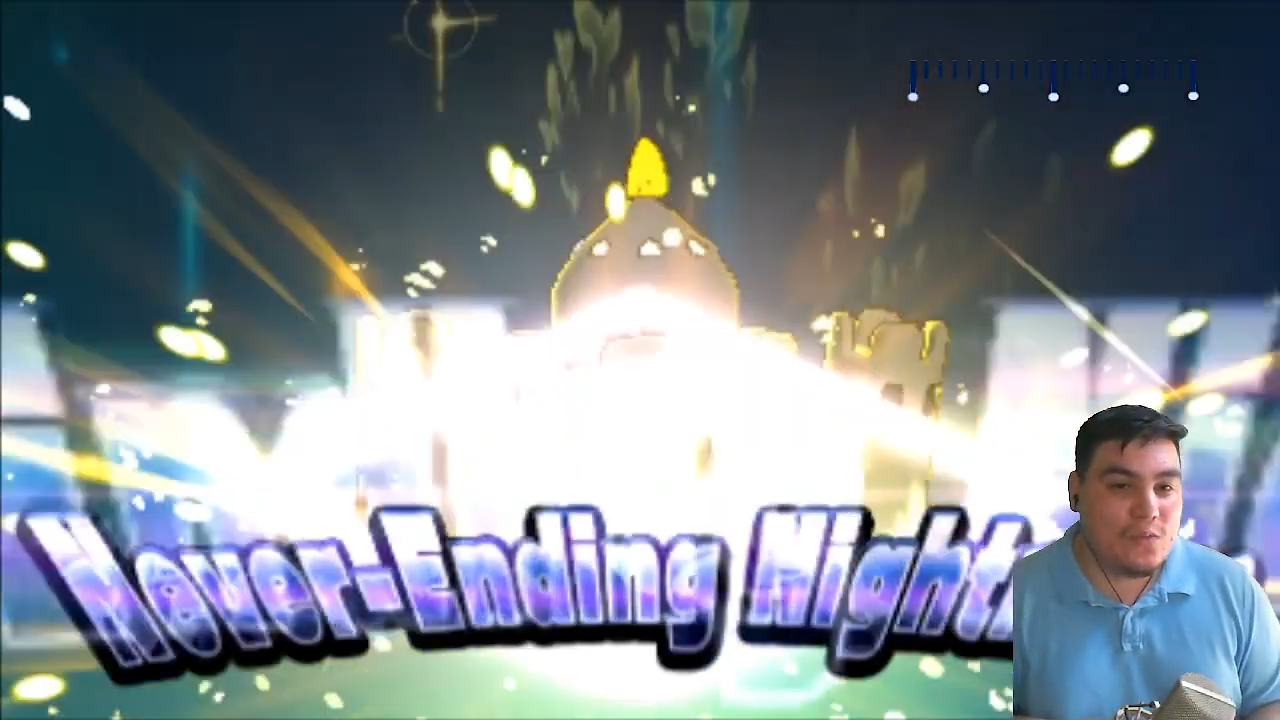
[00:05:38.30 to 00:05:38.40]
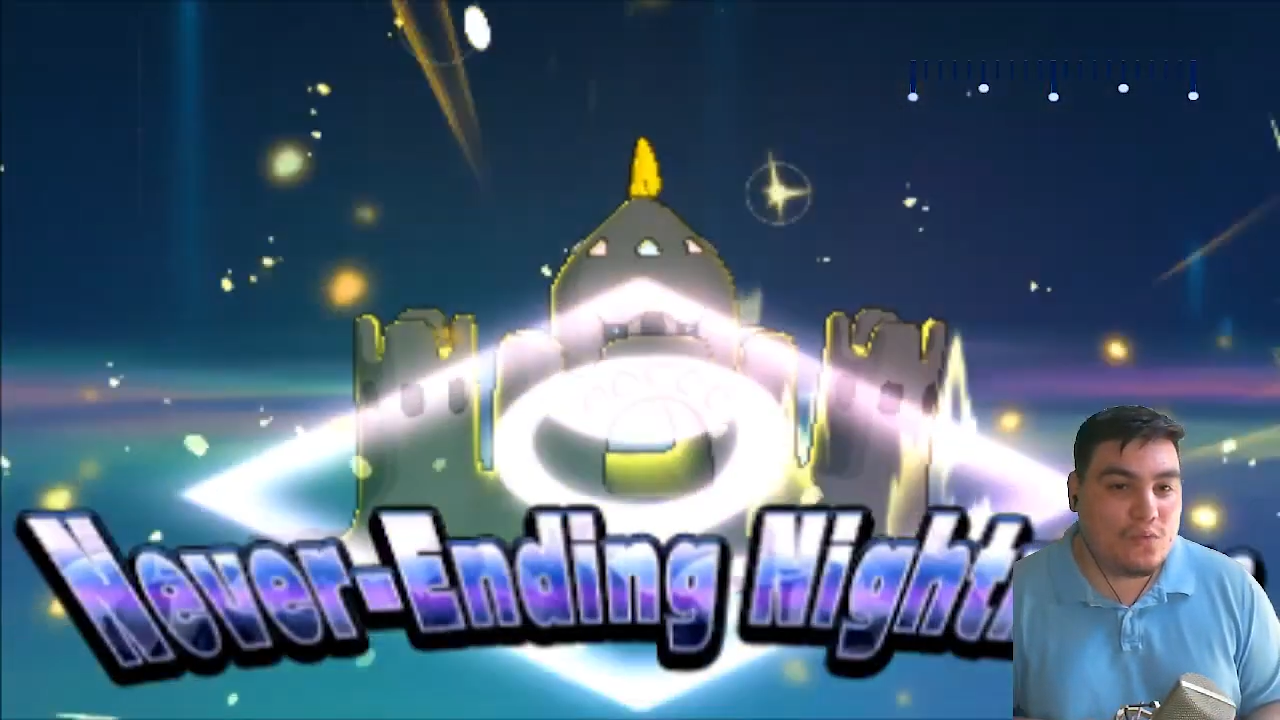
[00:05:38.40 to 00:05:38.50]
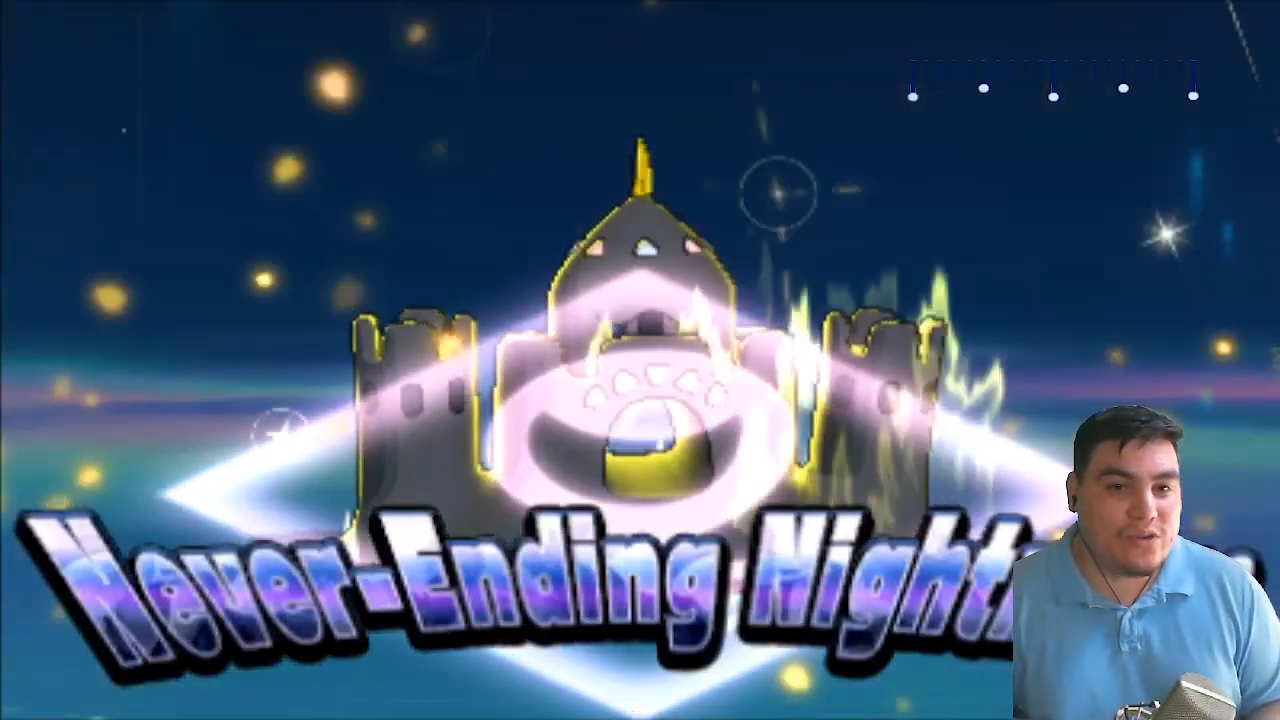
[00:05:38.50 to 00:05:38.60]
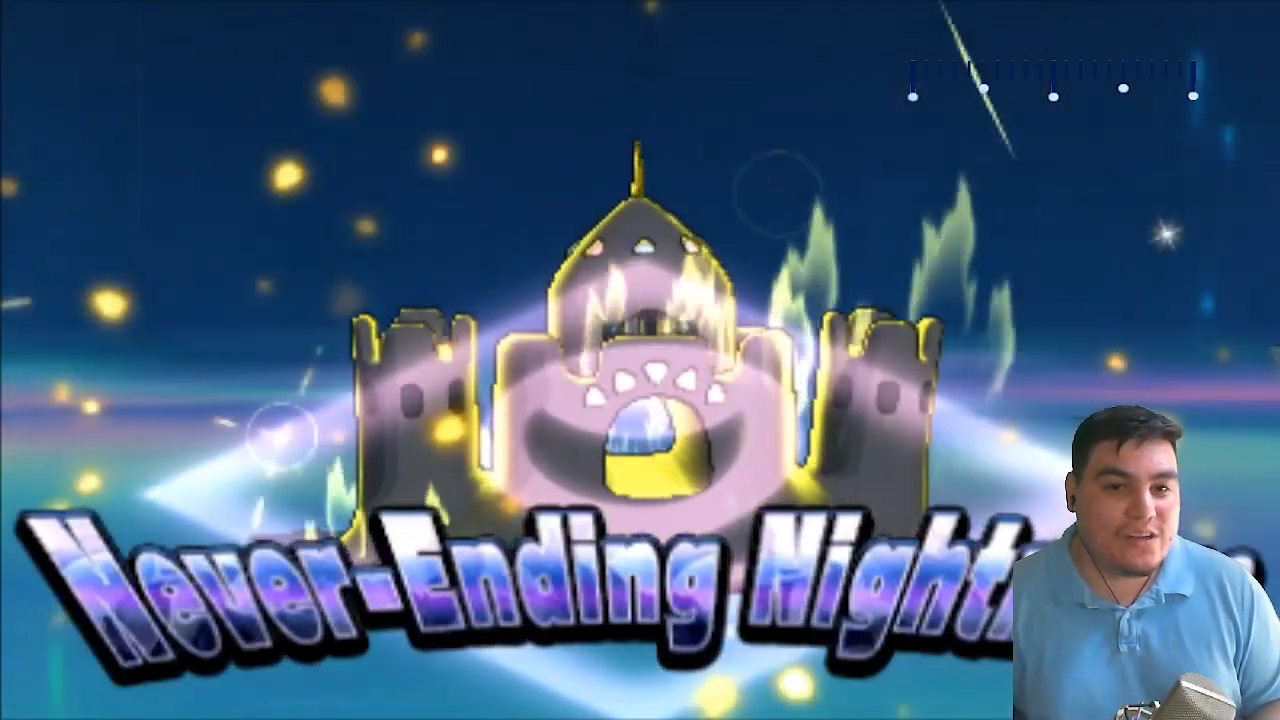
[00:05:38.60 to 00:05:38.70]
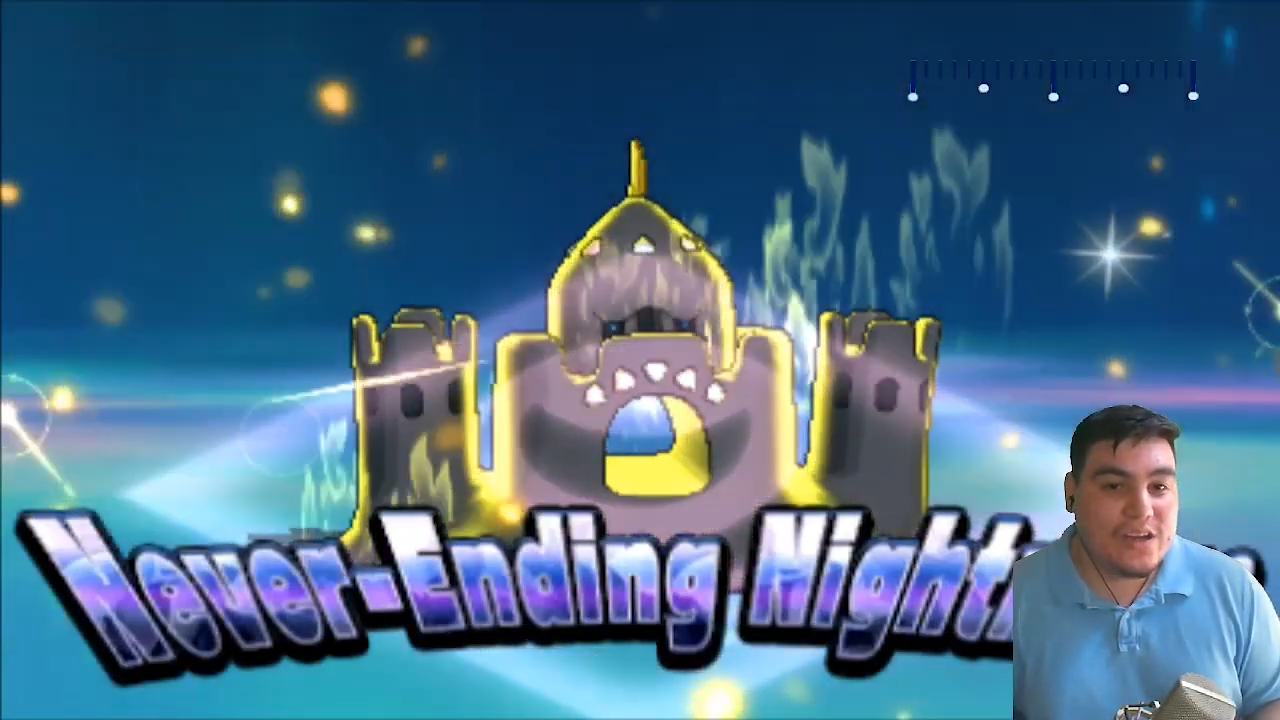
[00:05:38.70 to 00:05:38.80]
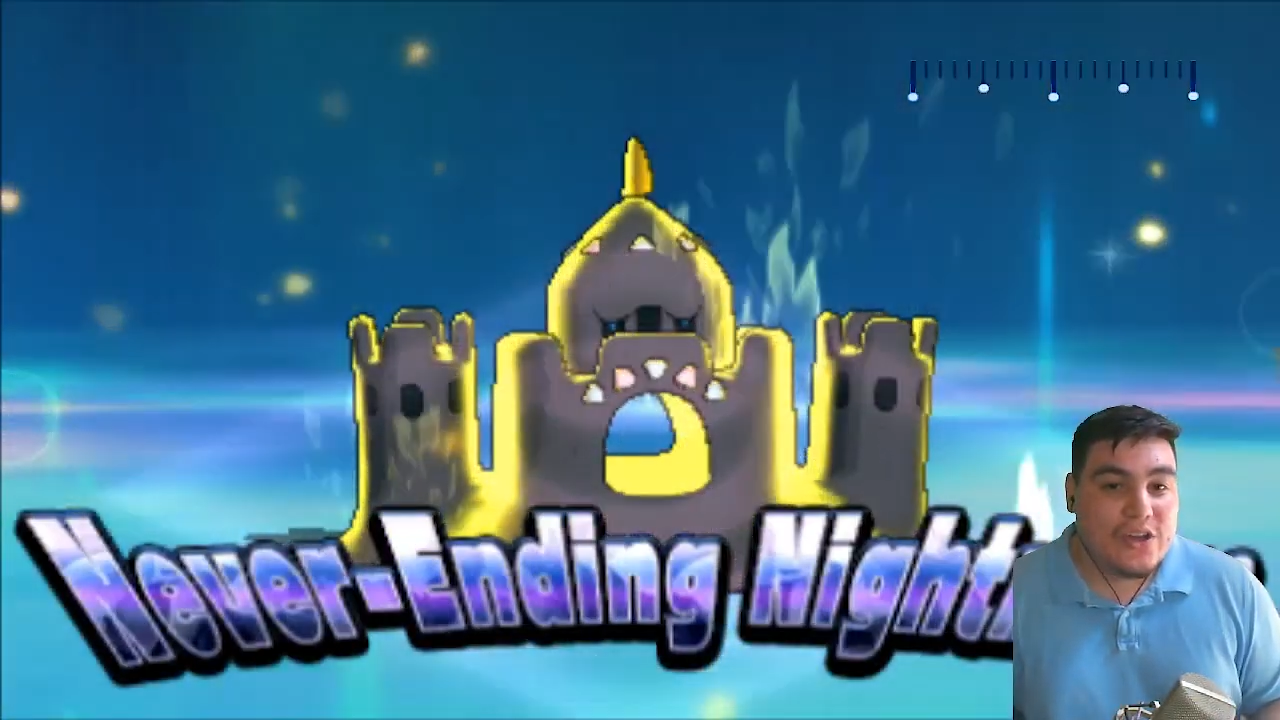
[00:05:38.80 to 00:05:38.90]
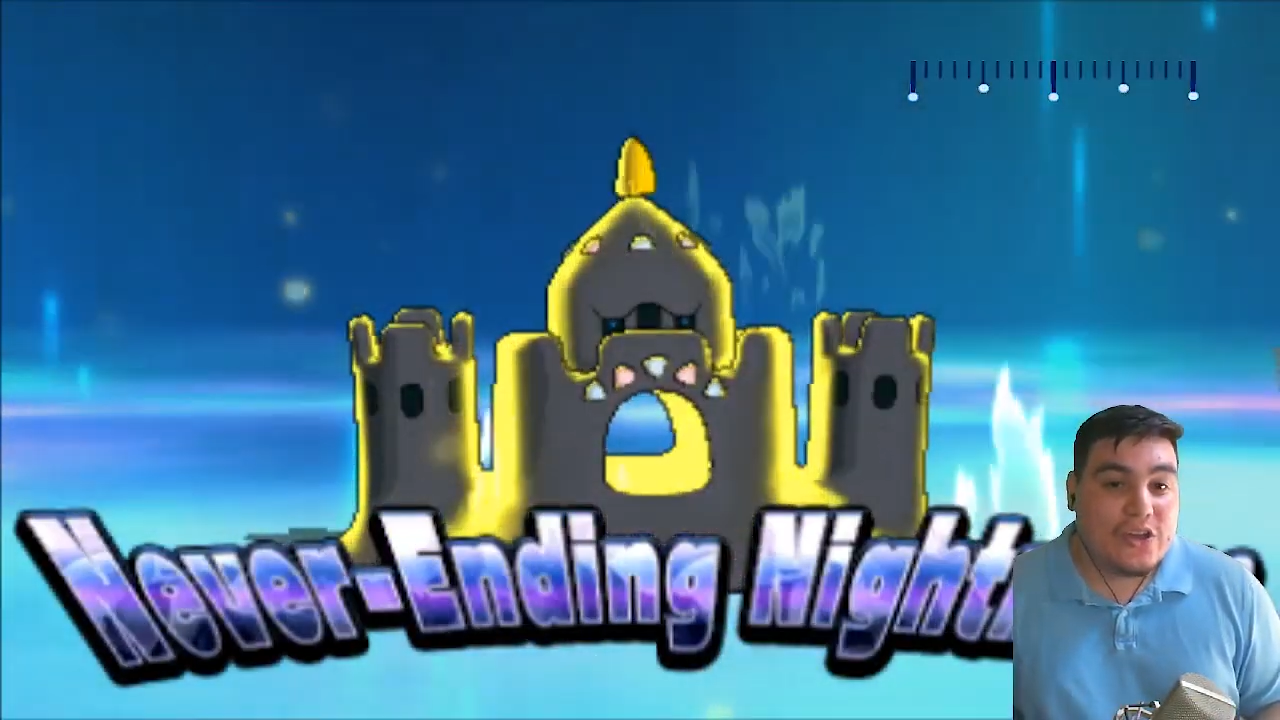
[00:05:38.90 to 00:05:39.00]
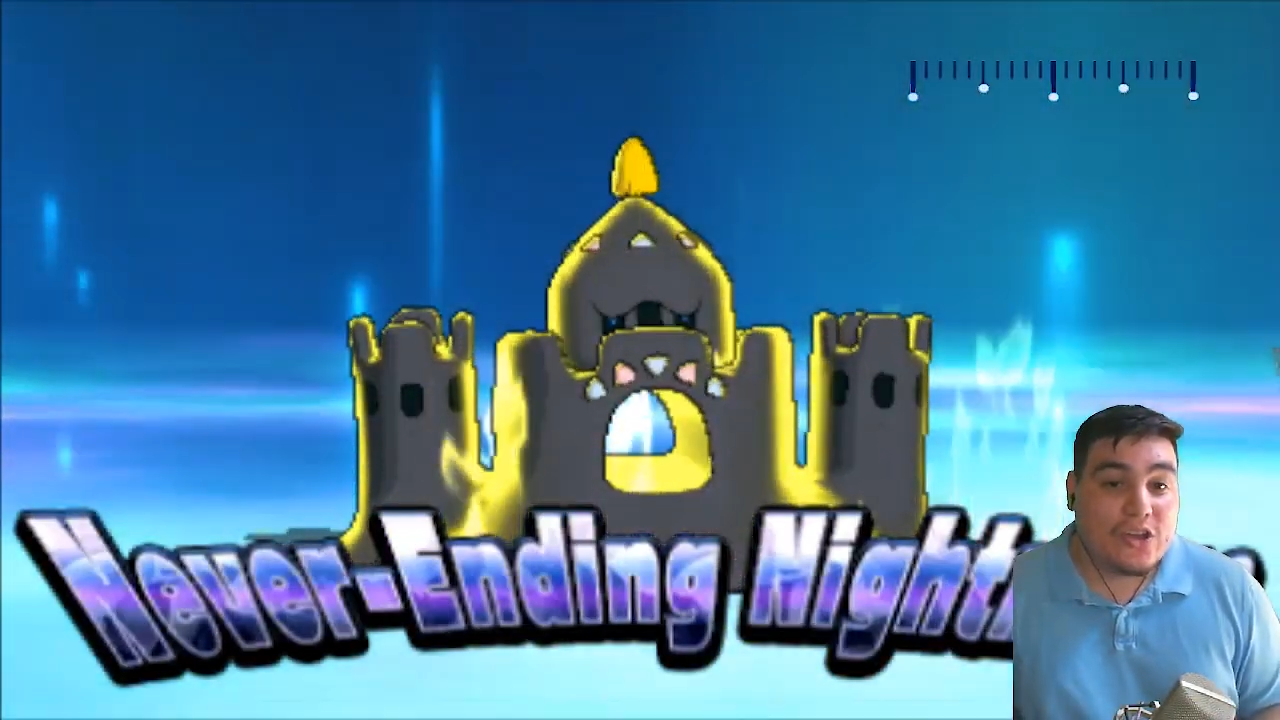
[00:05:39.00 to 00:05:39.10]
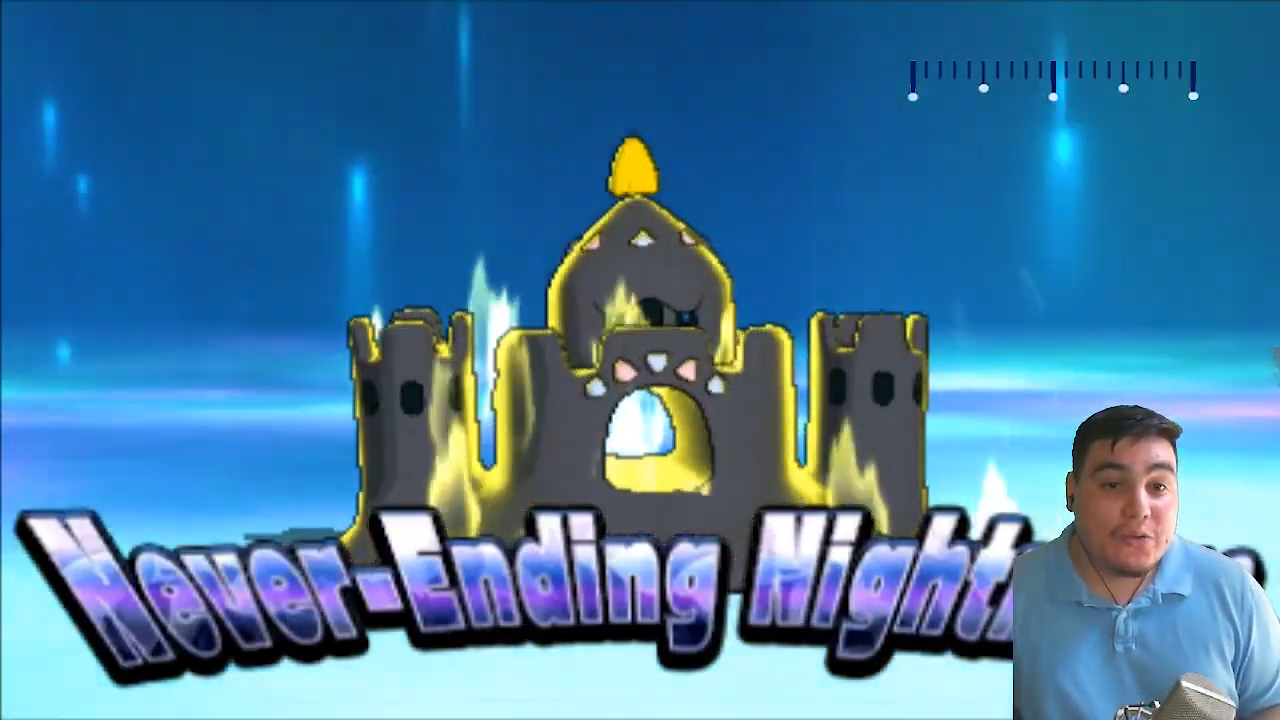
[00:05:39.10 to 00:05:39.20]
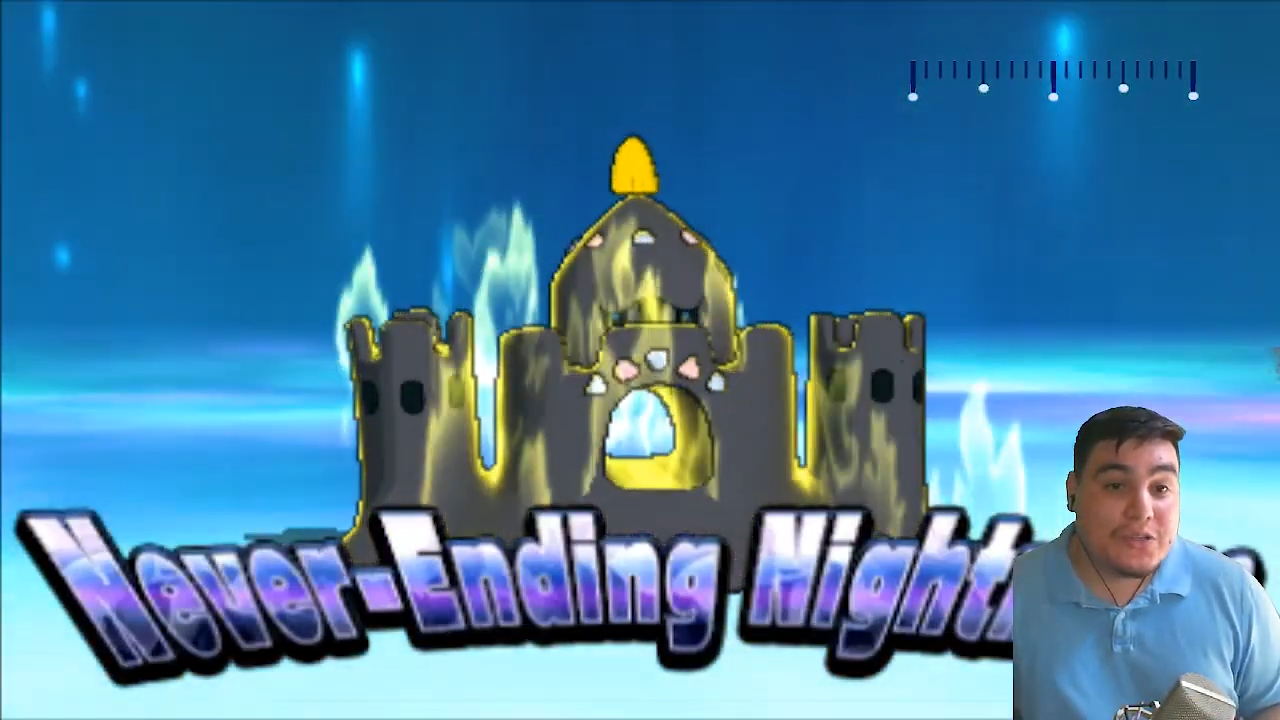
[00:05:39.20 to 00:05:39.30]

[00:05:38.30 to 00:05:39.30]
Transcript: wouldn't go